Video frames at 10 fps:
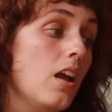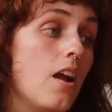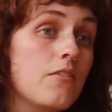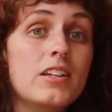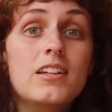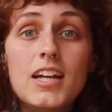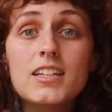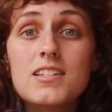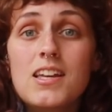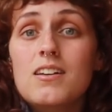I really like
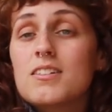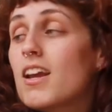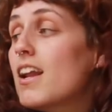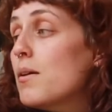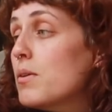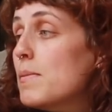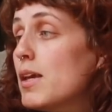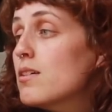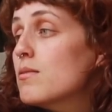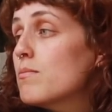this yarn and I want to
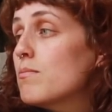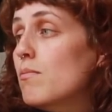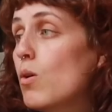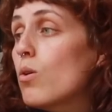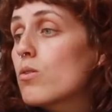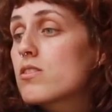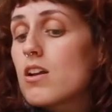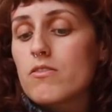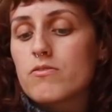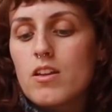make more
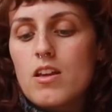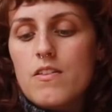stuff.